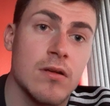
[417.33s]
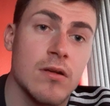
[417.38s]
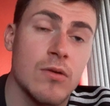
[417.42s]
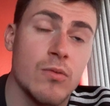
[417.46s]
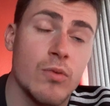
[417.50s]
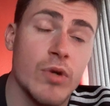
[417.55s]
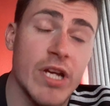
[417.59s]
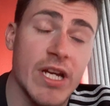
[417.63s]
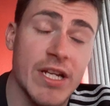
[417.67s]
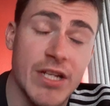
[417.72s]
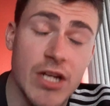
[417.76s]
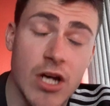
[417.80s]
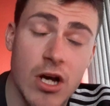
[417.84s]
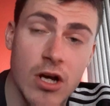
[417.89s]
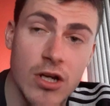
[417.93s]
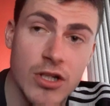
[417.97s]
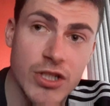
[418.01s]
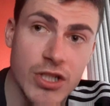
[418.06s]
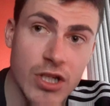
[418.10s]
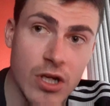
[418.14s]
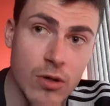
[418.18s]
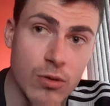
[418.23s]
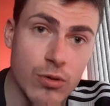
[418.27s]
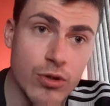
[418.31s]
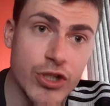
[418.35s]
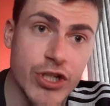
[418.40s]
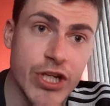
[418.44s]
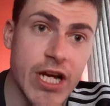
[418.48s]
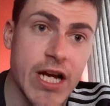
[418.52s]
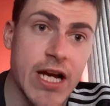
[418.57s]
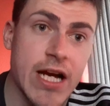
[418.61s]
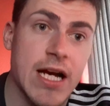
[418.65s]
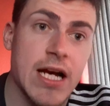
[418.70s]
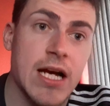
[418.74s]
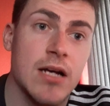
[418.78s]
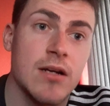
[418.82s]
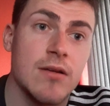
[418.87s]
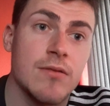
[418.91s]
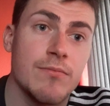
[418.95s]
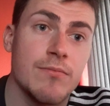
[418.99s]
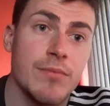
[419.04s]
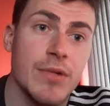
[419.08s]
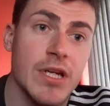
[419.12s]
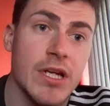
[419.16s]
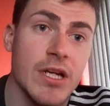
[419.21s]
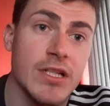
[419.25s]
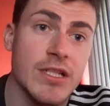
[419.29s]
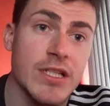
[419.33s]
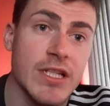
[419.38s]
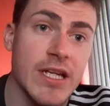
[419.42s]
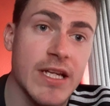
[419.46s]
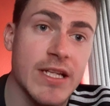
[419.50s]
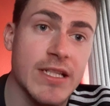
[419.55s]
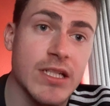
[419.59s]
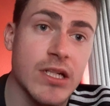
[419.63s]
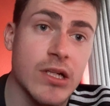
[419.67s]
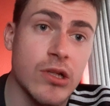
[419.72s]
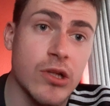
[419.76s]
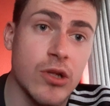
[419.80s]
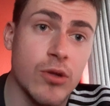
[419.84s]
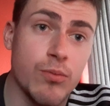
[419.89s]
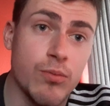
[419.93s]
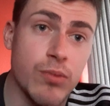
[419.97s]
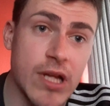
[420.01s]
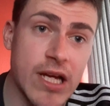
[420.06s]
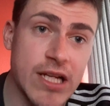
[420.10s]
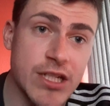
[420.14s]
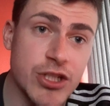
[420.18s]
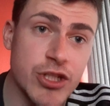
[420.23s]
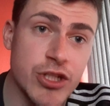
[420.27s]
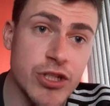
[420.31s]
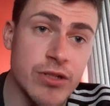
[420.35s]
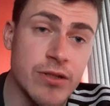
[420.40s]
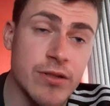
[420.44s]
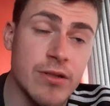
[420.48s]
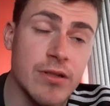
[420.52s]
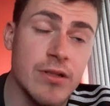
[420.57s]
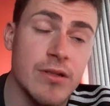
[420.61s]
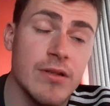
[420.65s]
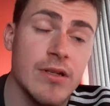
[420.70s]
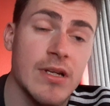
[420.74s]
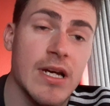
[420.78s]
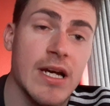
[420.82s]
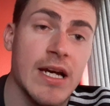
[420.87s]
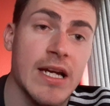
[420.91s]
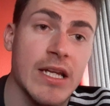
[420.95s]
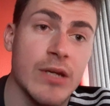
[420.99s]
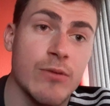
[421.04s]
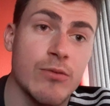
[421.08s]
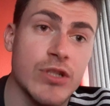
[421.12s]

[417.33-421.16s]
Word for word: We adore Solskjaer because he is a club legend and he